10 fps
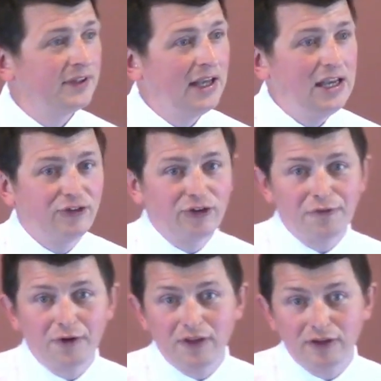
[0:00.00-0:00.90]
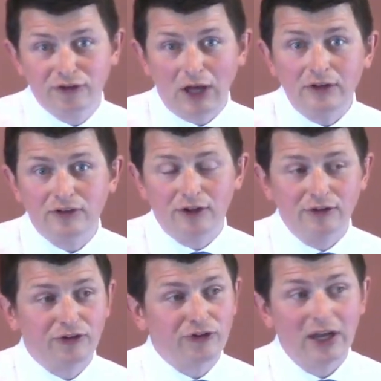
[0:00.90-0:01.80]
He suffered the
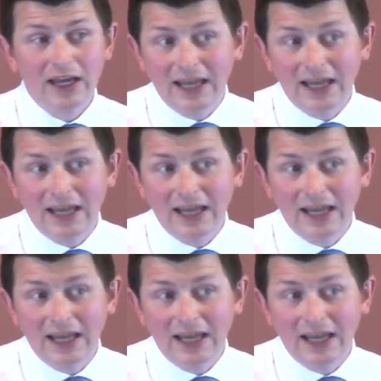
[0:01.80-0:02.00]
sentence